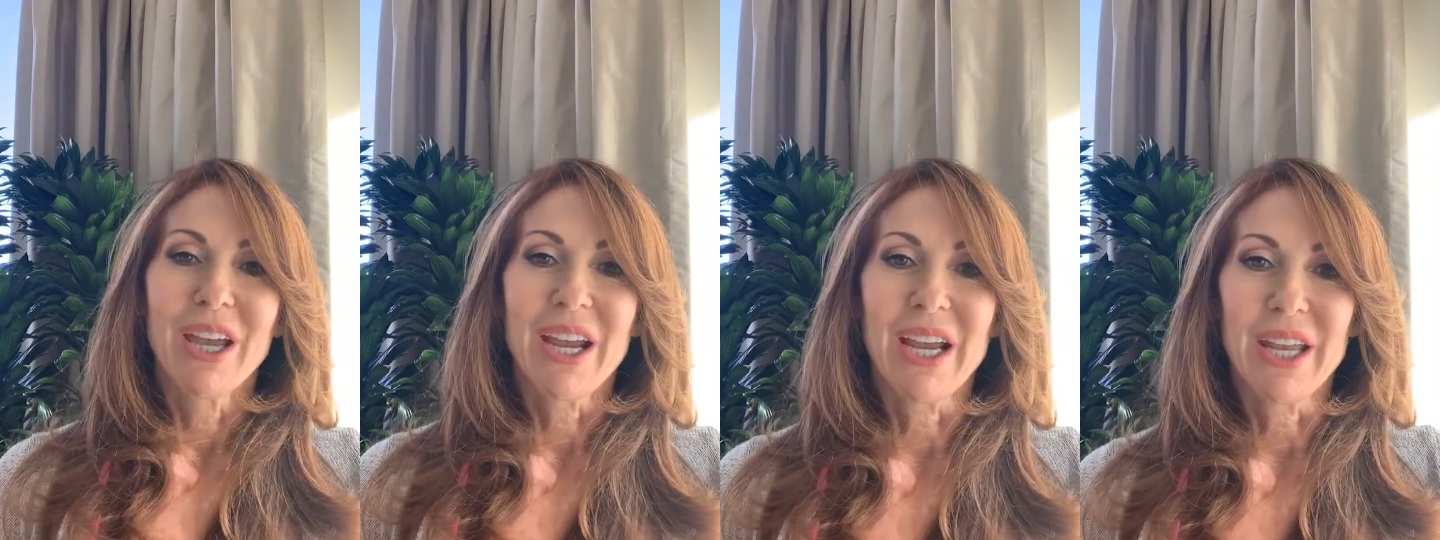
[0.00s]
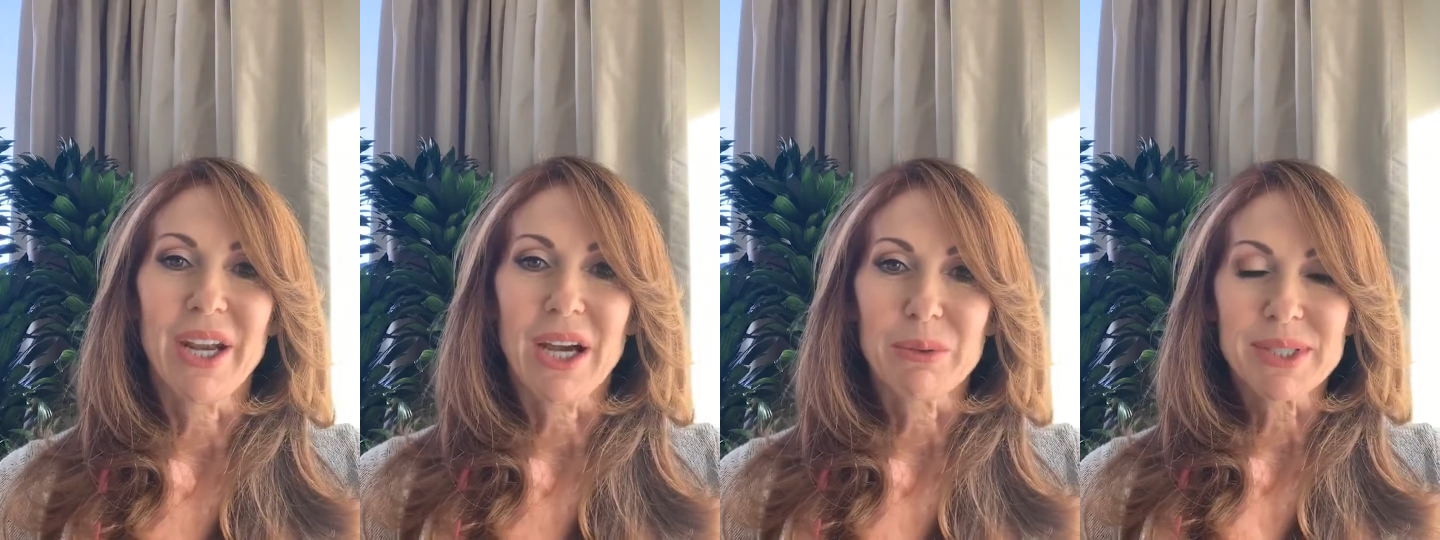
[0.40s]

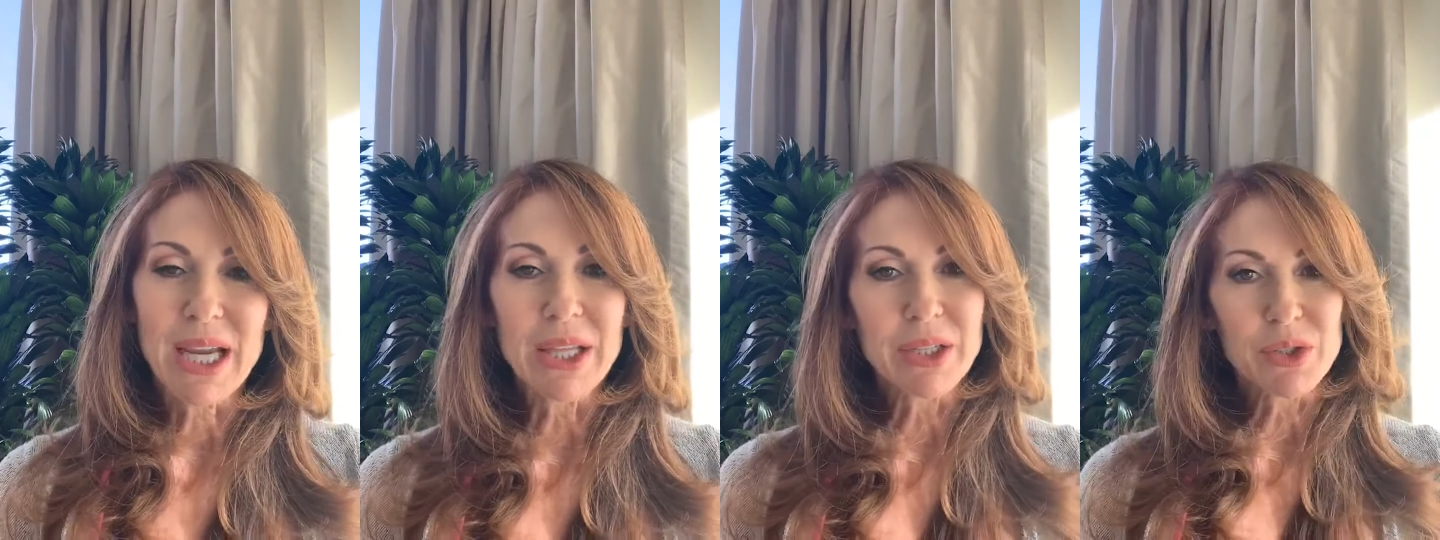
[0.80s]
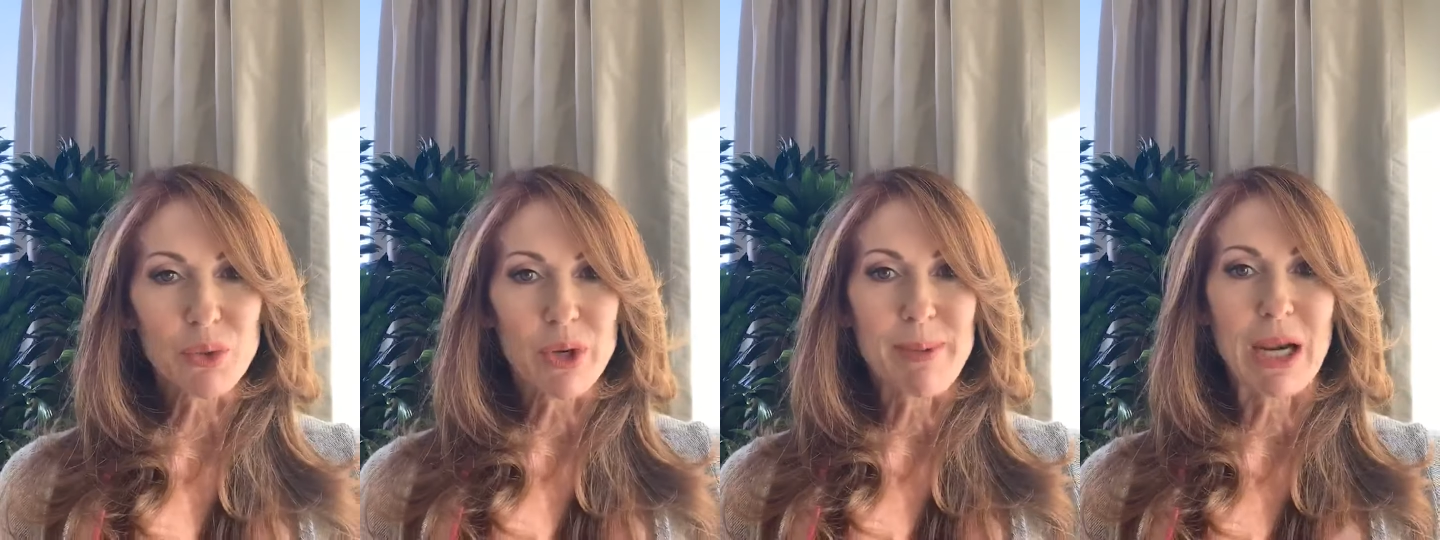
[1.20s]
And I was telling the
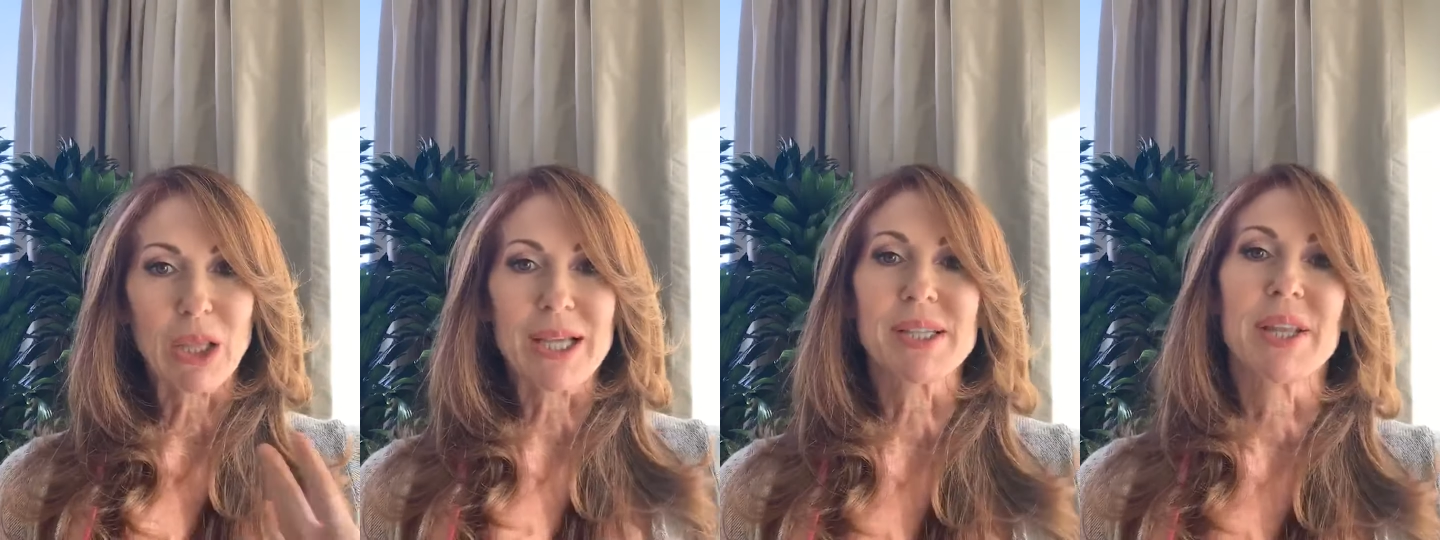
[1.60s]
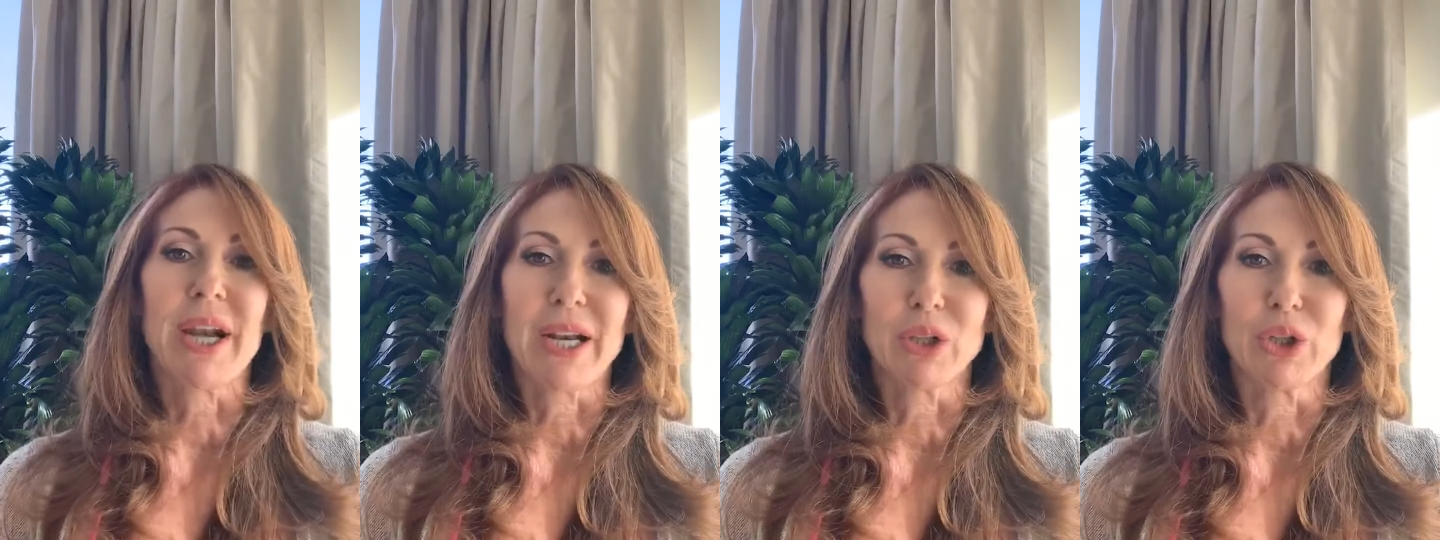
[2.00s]
story about a lesson
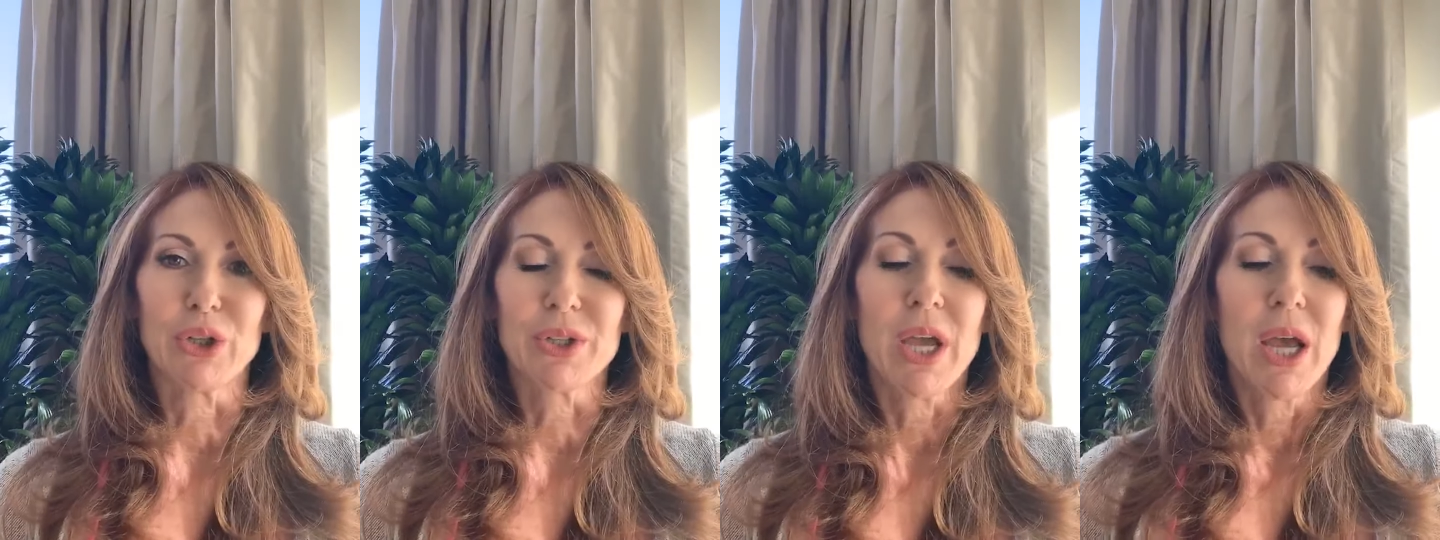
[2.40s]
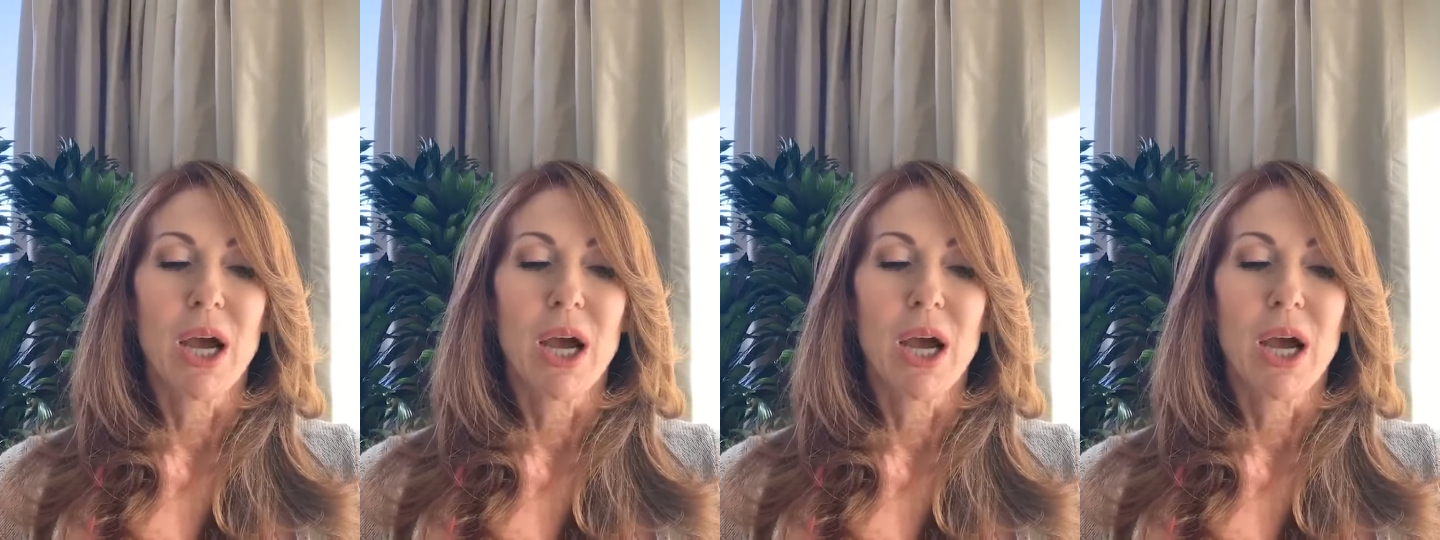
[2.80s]
that I learned